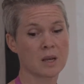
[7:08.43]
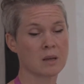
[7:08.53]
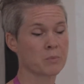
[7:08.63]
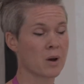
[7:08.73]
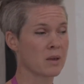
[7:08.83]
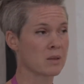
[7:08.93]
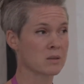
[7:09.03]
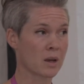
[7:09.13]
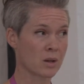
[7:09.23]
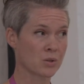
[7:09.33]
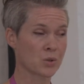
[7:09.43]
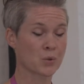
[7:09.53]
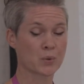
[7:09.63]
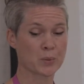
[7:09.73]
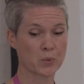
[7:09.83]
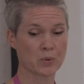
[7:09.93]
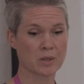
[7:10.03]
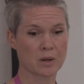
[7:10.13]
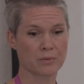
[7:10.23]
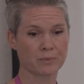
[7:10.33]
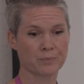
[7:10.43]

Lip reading: and by the psychological support staff.